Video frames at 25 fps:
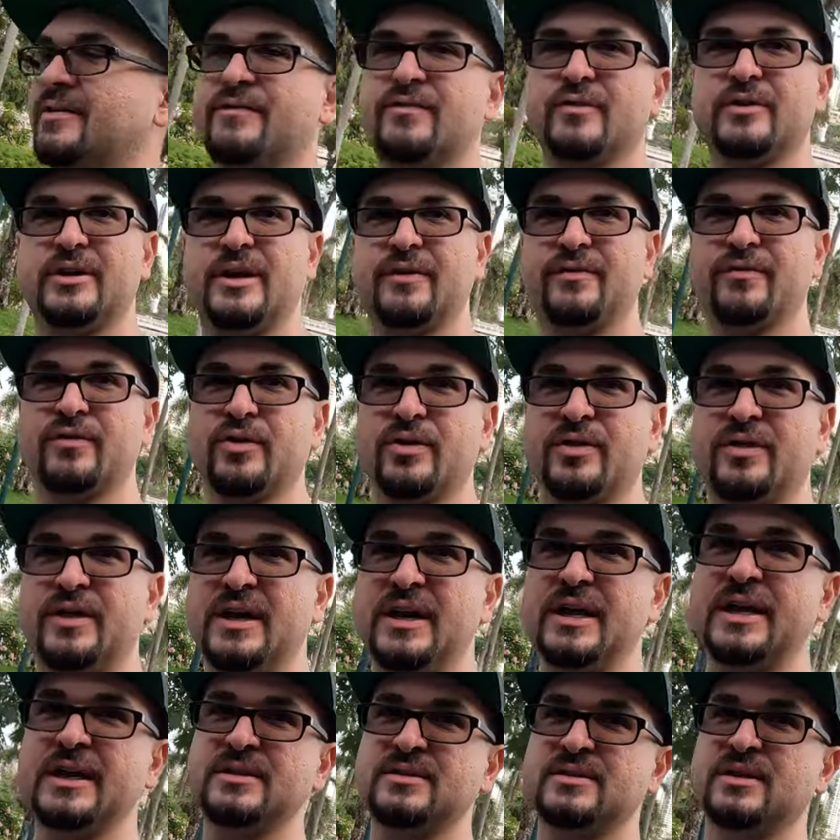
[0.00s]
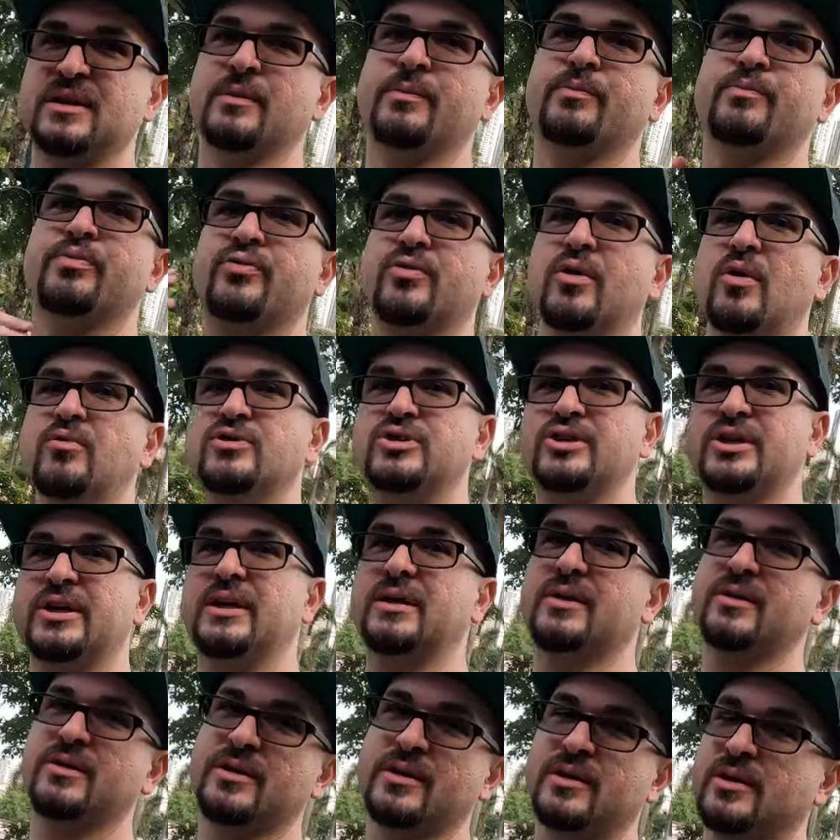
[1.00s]
for different things and
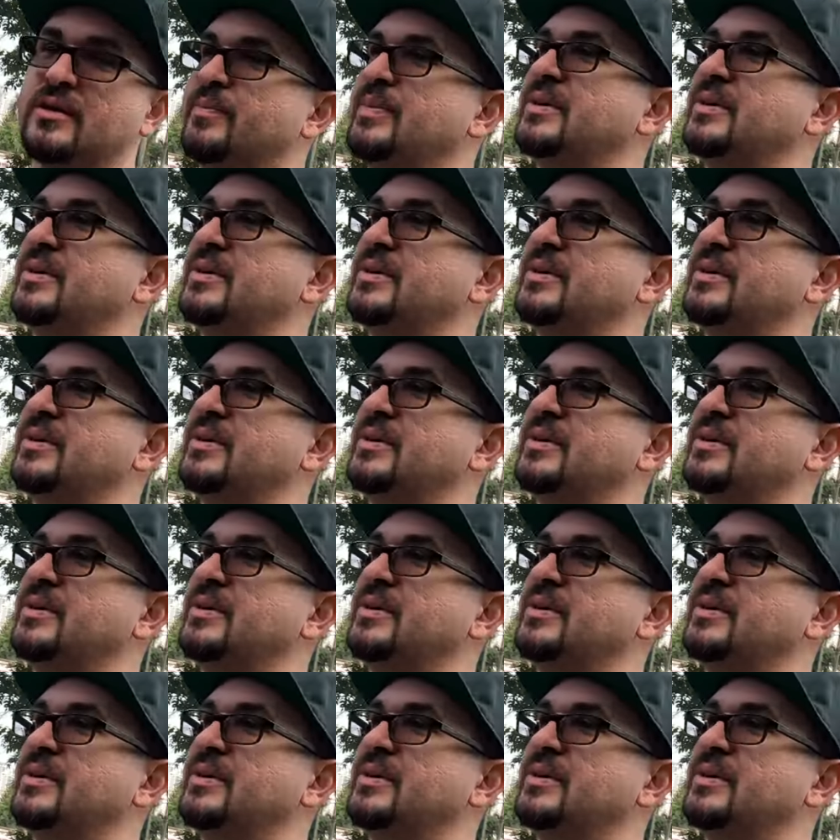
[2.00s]
approaching the